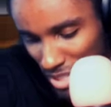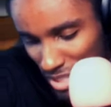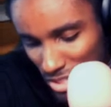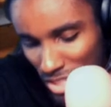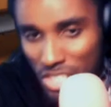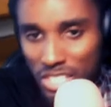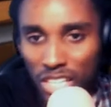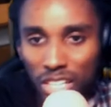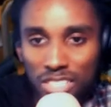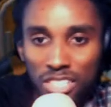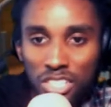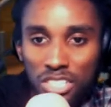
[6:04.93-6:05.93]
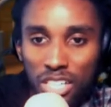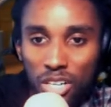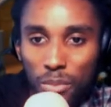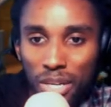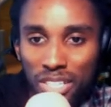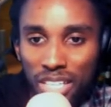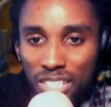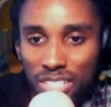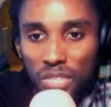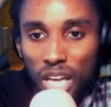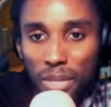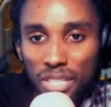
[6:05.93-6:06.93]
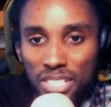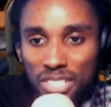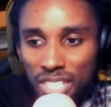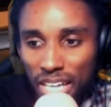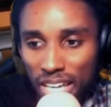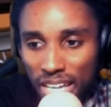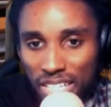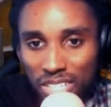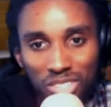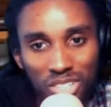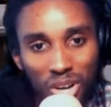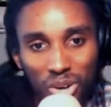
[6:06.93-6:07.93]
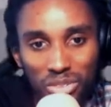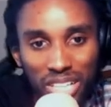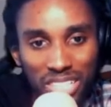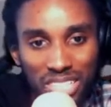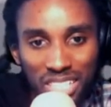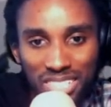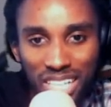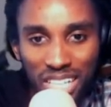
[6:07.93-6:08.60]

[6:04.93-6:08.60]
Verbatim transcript: Did she tell? Did she take all my things? I'm about to say, you know, that shit is kind of